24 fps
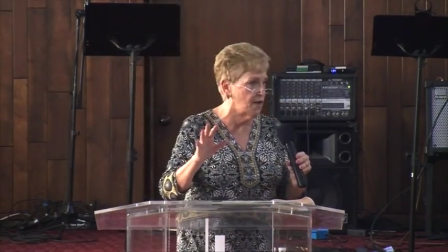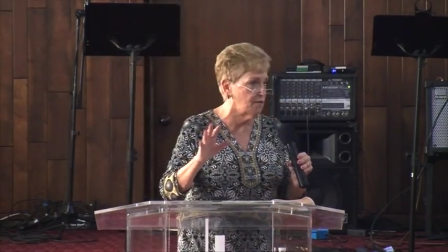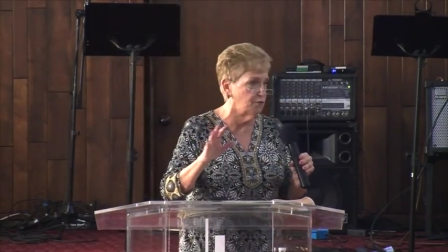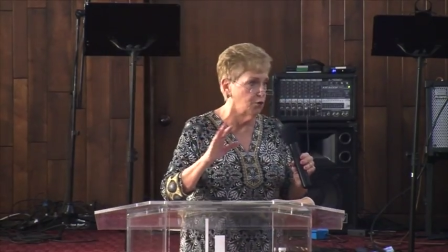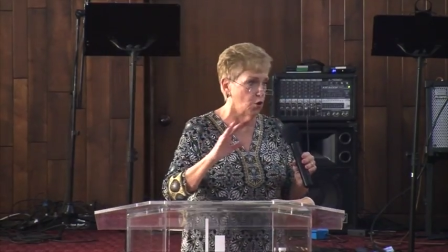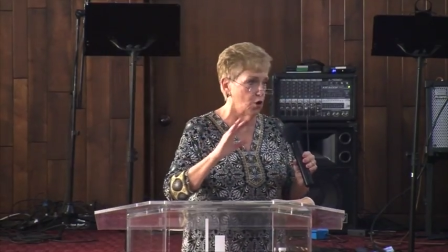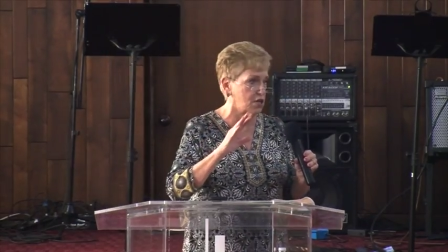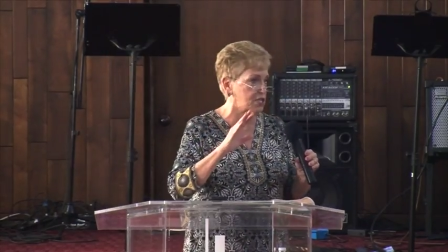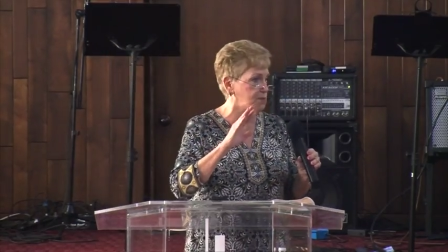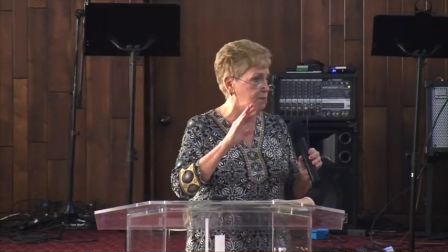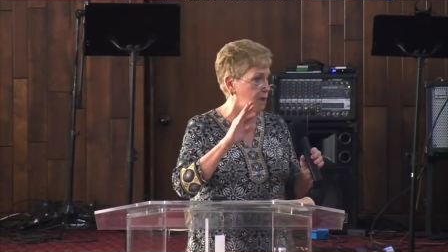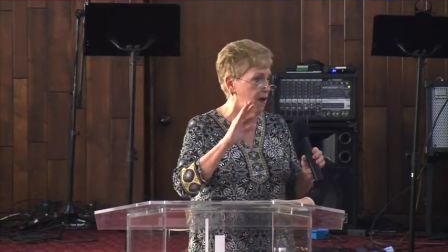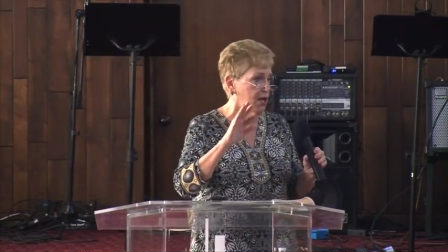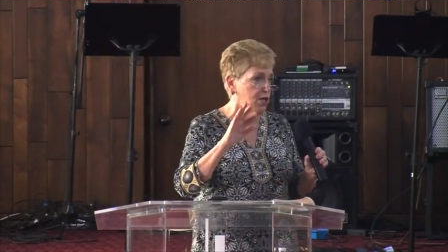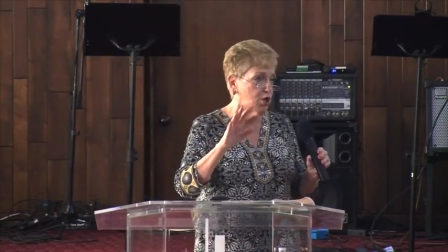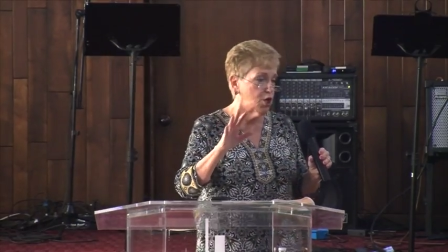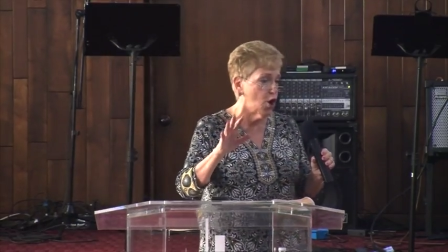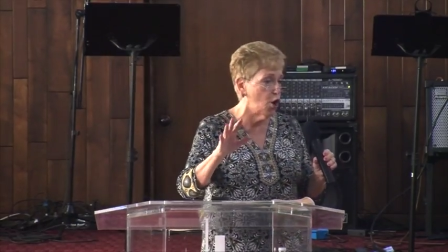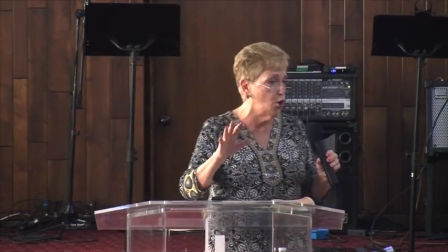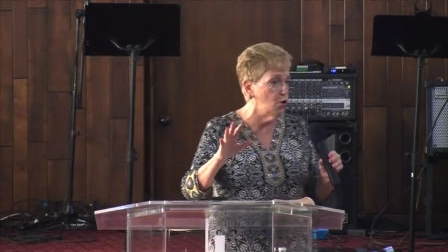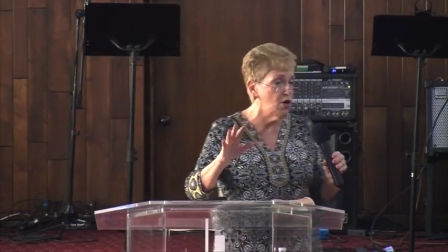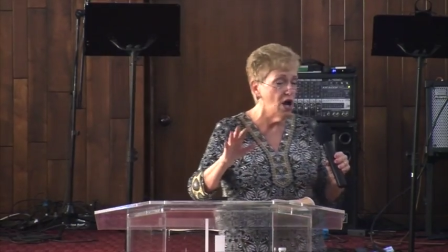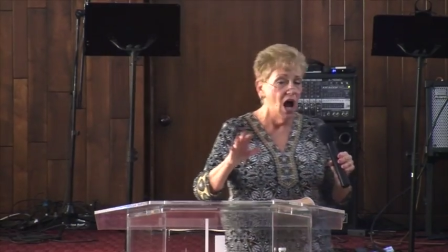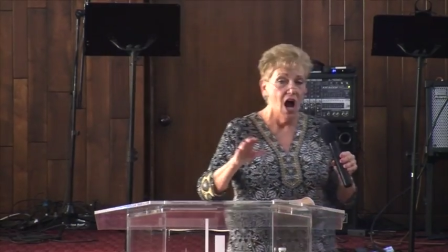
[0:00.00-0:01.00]
I've lost my
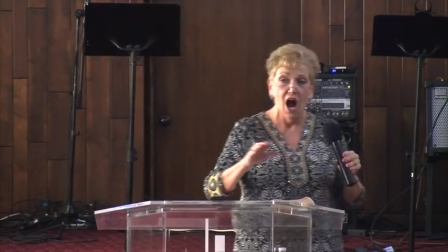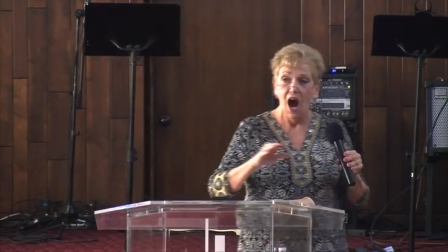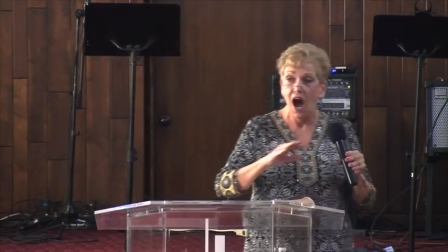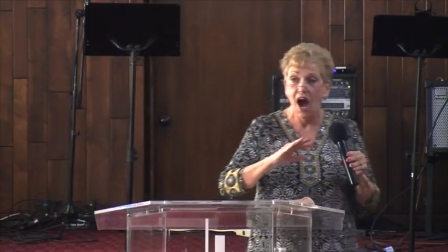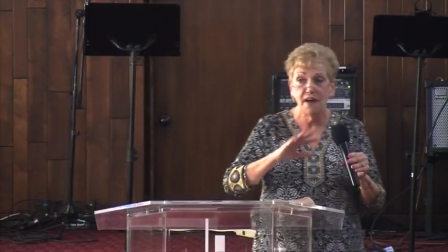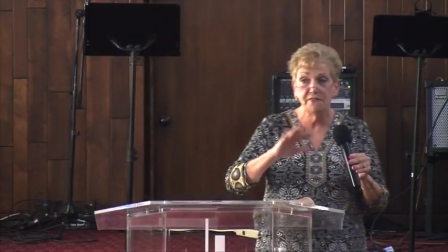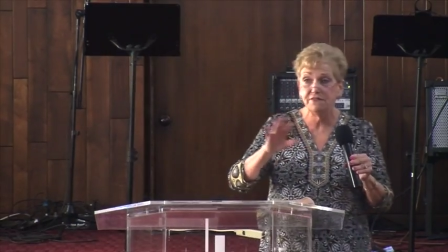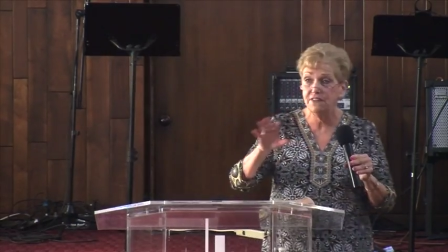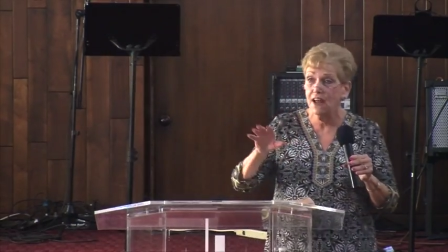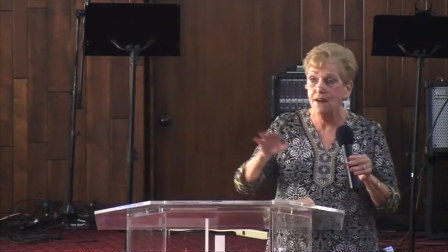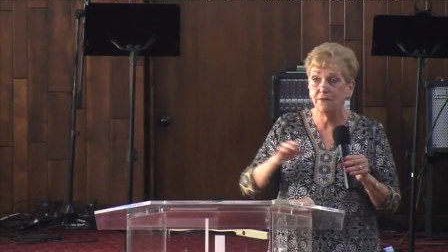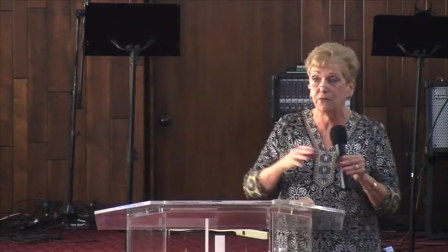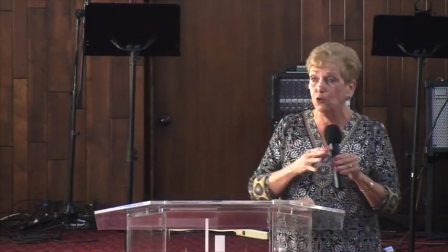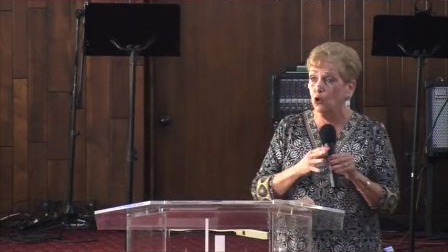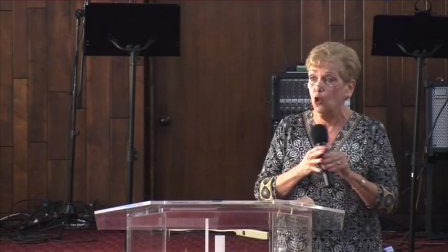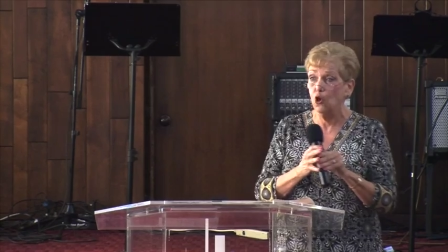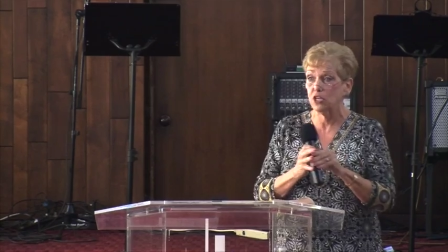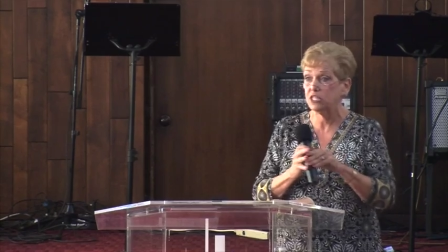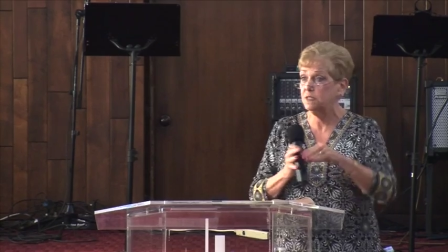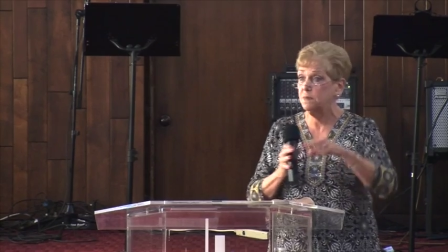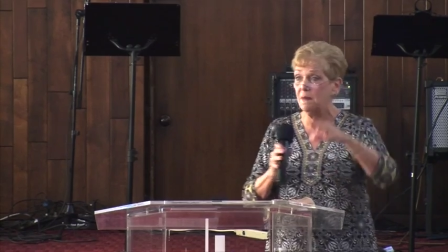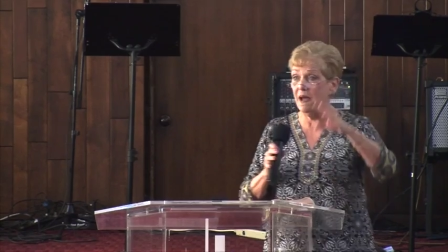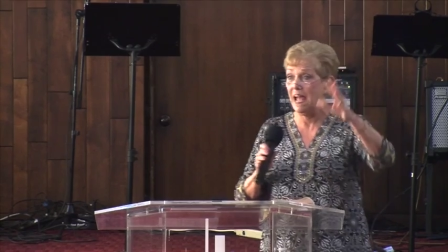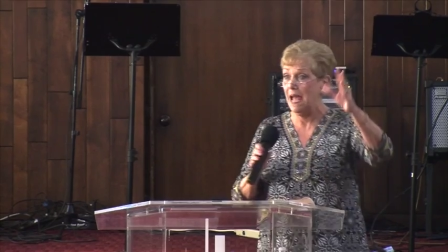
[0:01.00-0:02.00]
coat, I've never
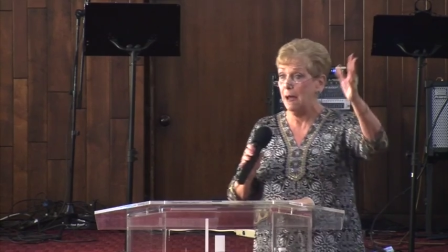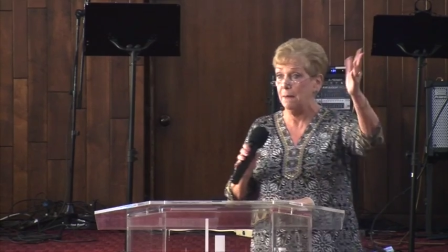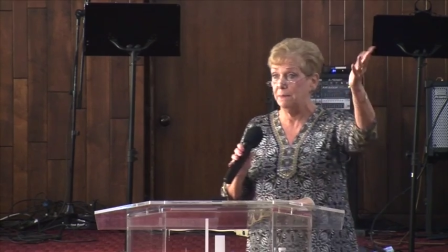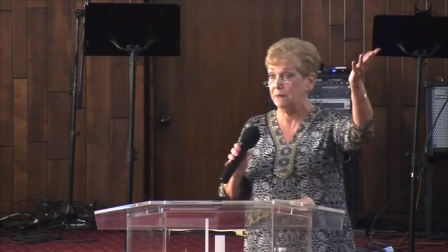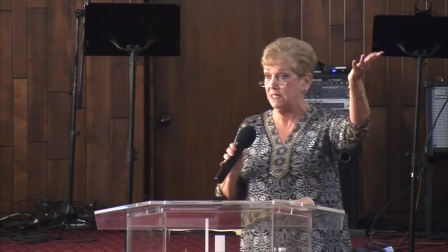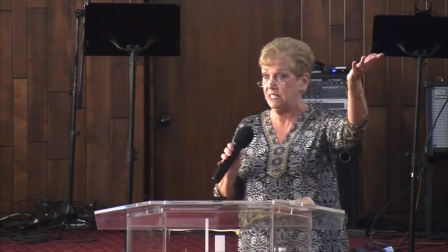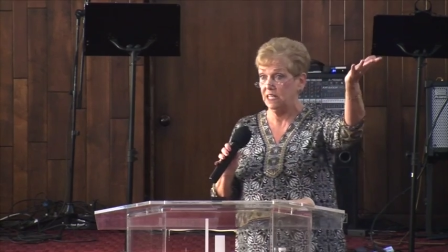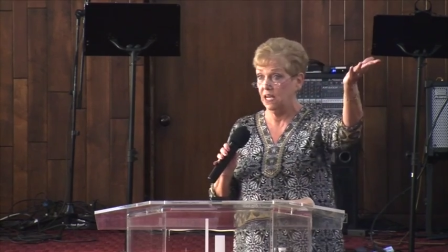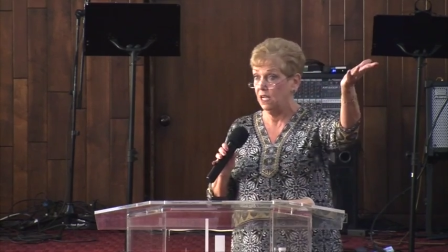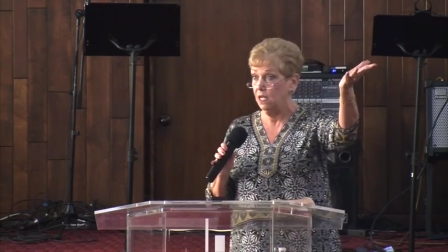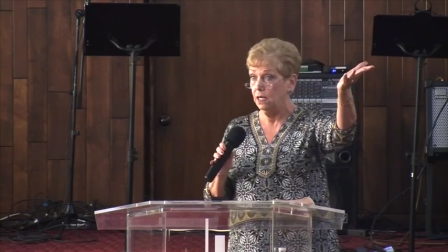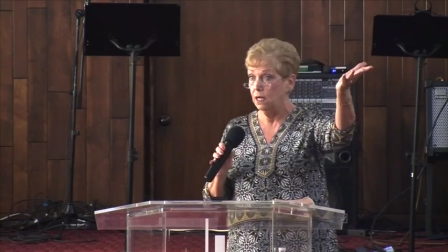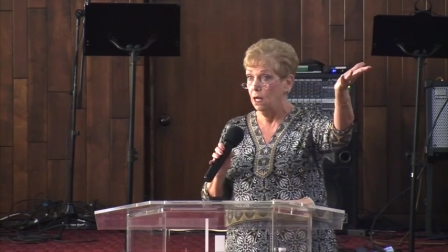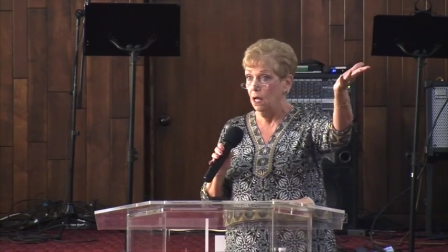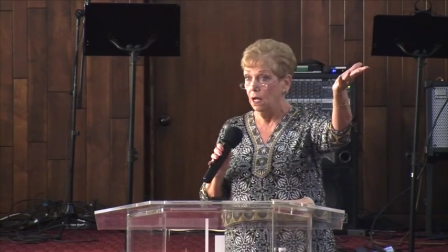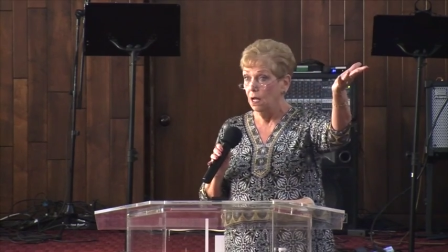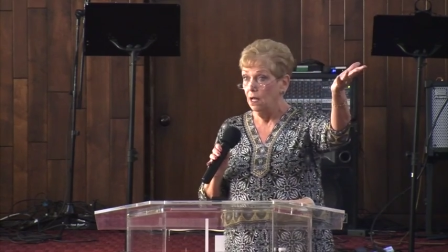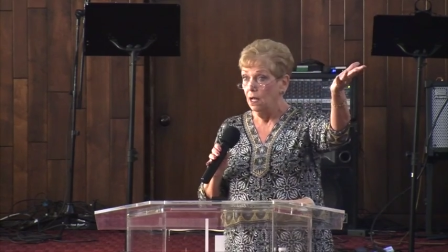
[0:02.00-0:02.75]
lost my appetite.